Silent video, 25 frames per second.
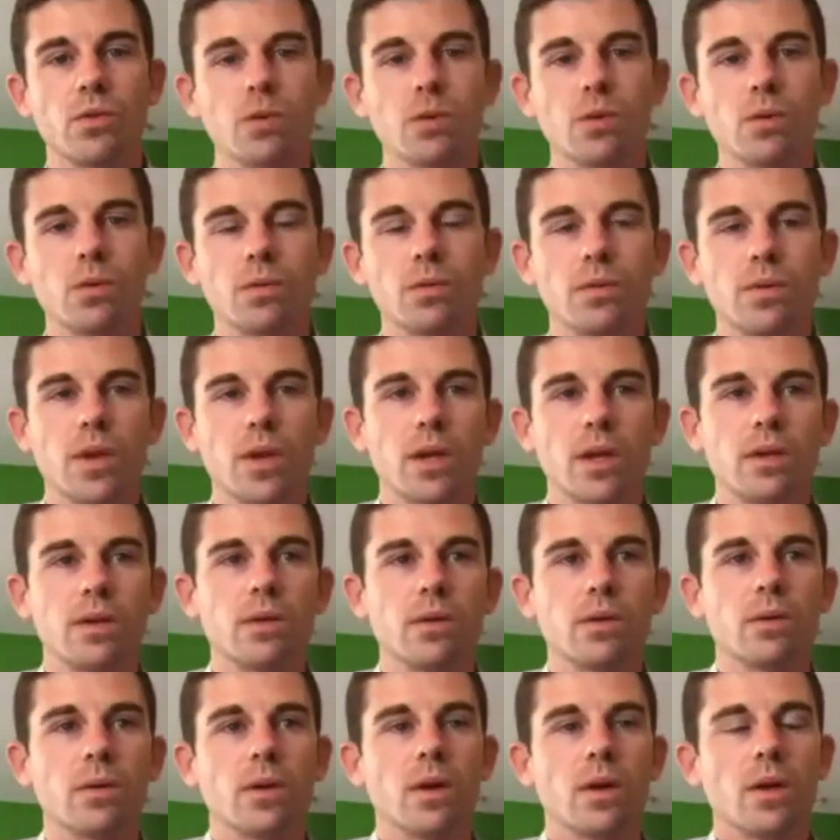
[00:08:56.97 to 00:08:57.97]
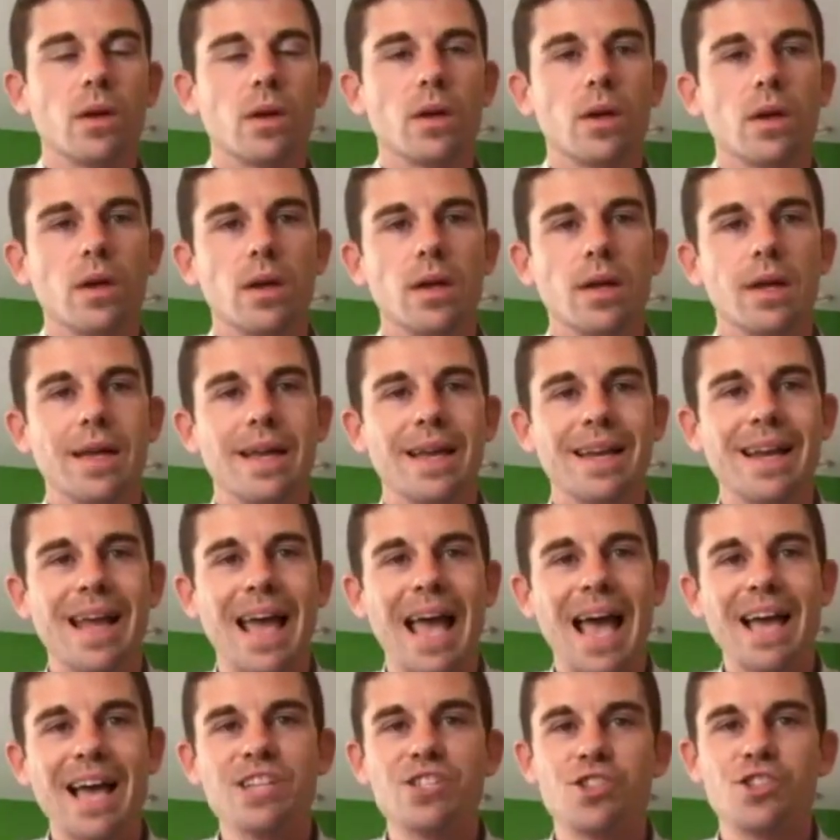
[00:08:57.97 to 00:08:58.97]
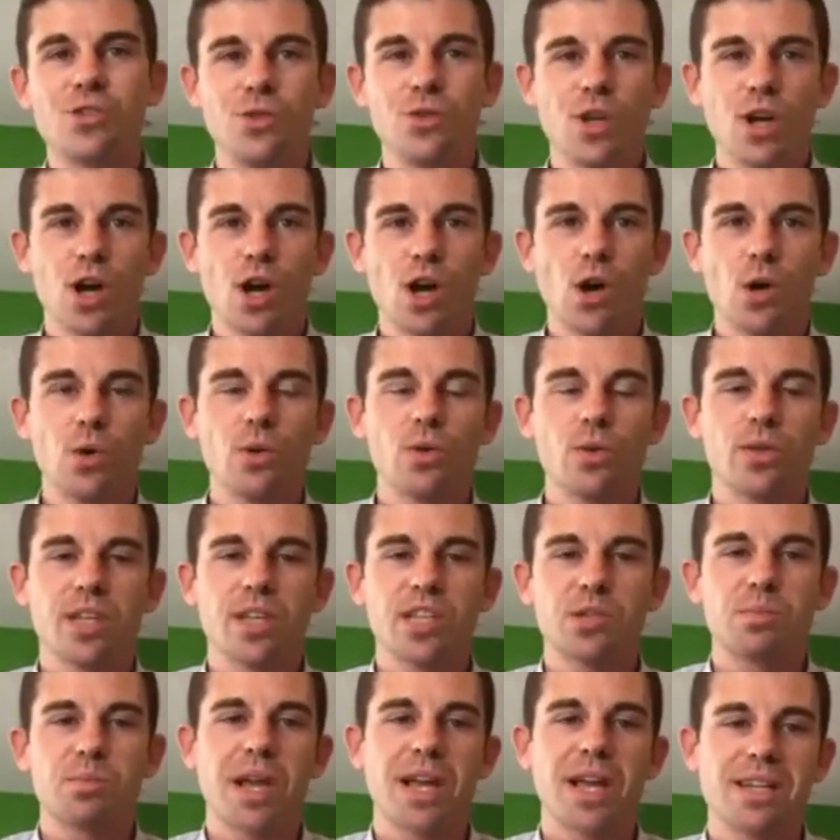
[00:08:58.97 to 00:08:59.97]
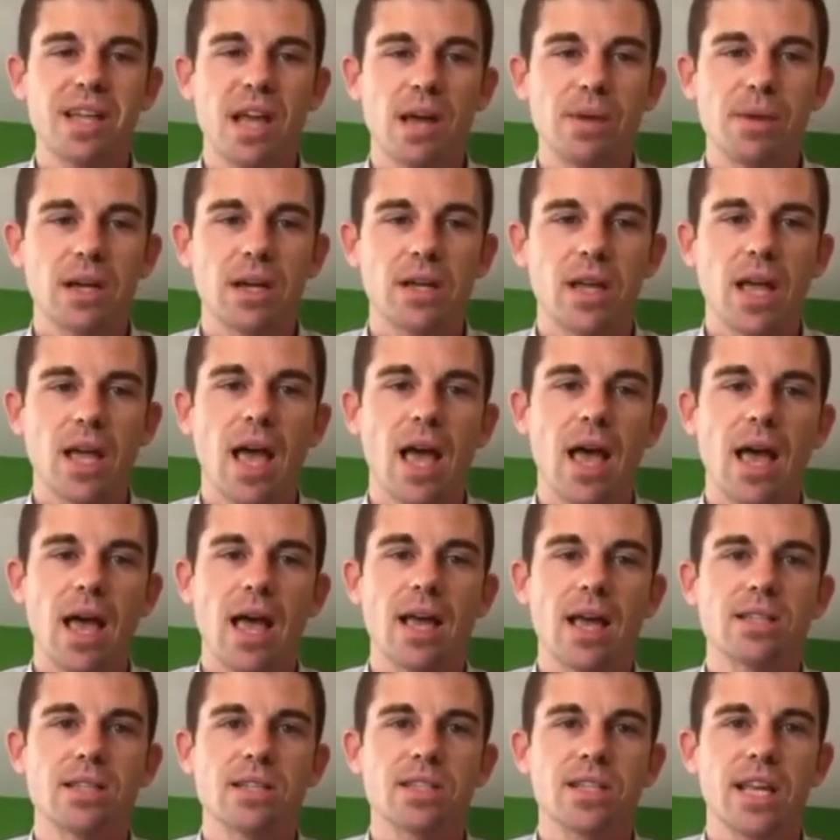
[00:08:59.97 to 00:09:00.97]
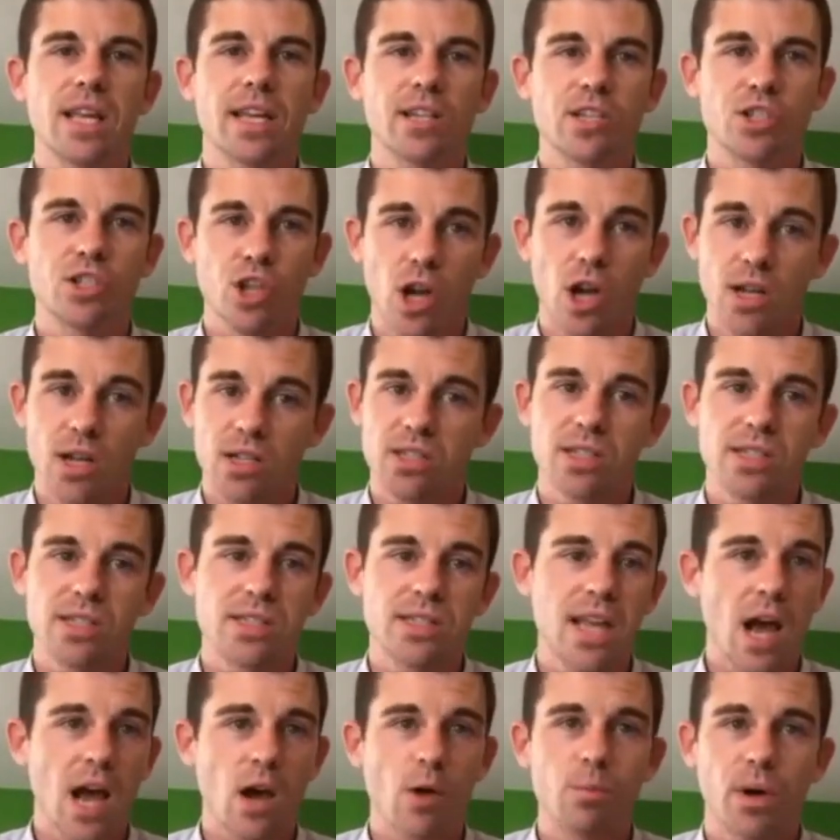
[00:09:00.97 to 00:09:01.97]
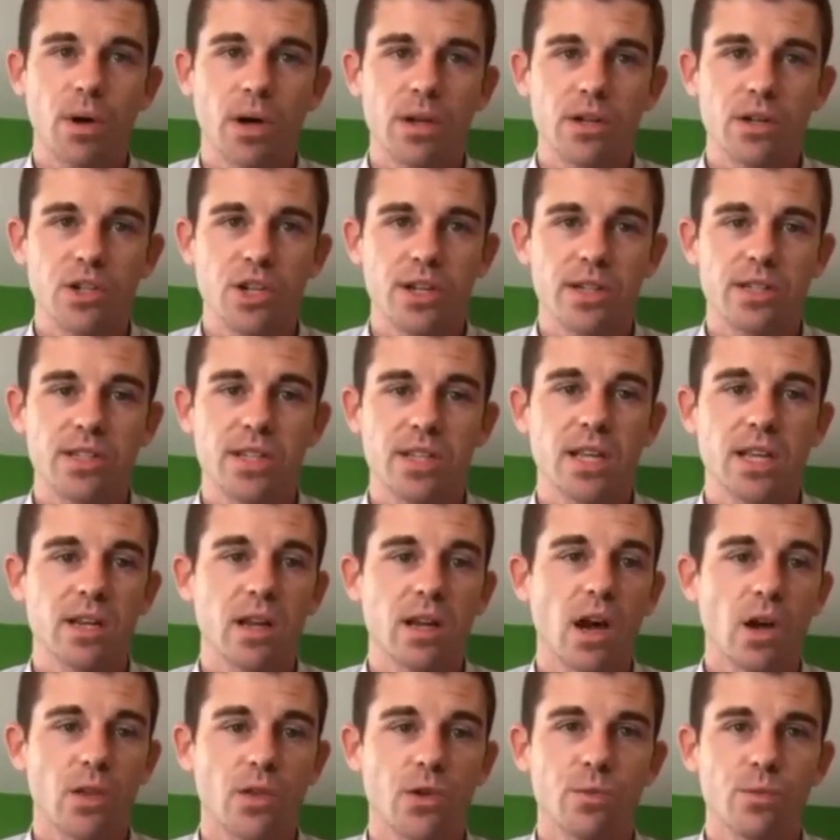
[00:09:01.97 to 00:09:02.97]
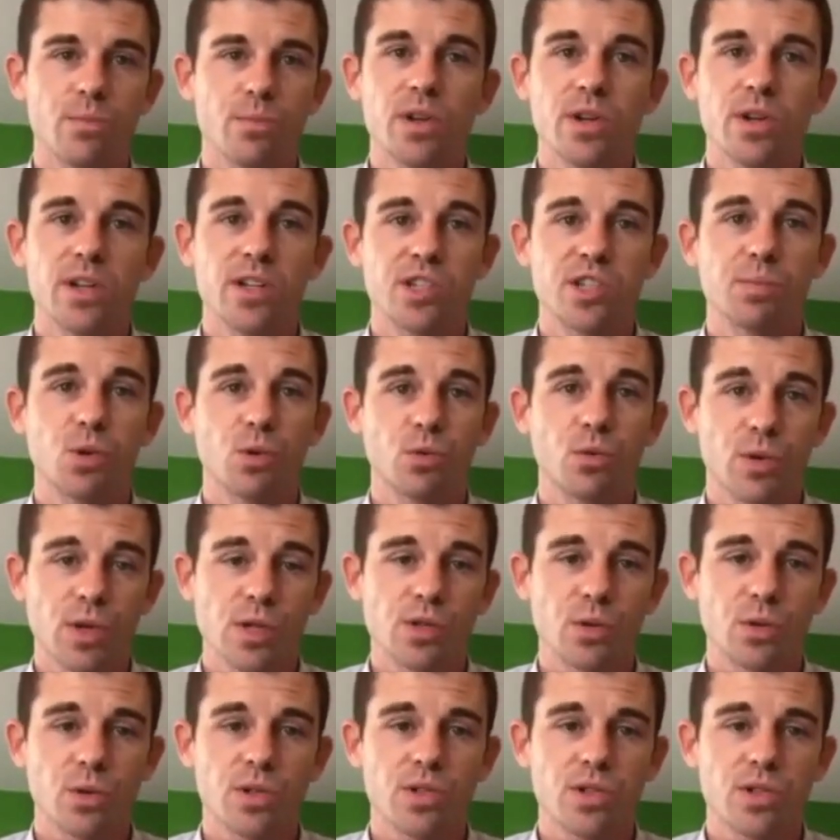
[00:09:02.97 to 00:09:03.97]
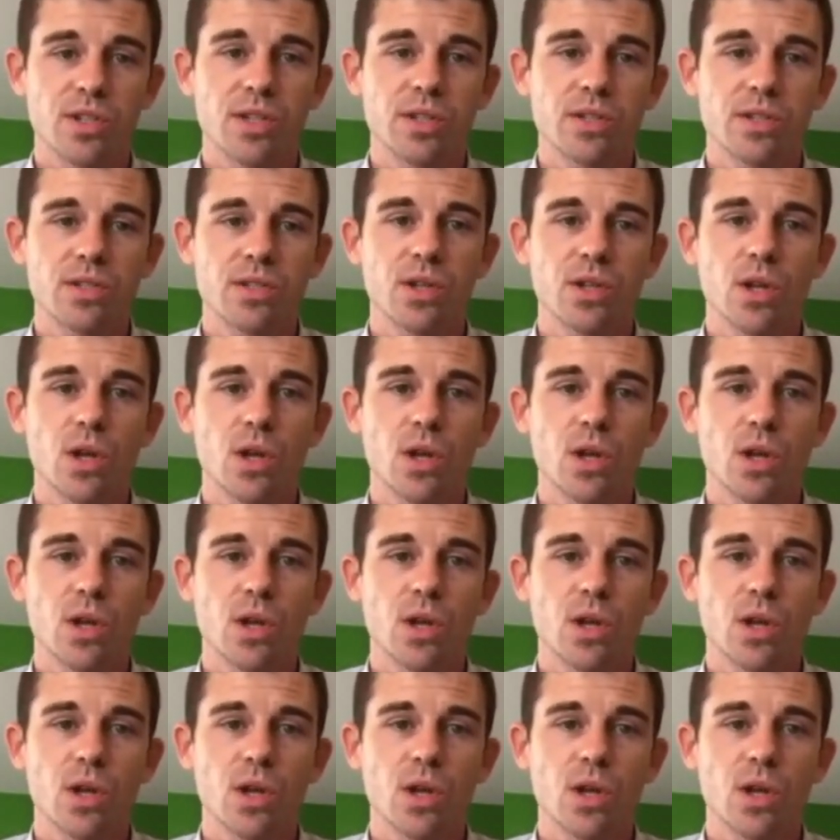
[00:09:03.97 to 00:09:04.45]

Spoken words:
thank you. And as you know, this pandemic has exhausted town budgets and other municipal resources.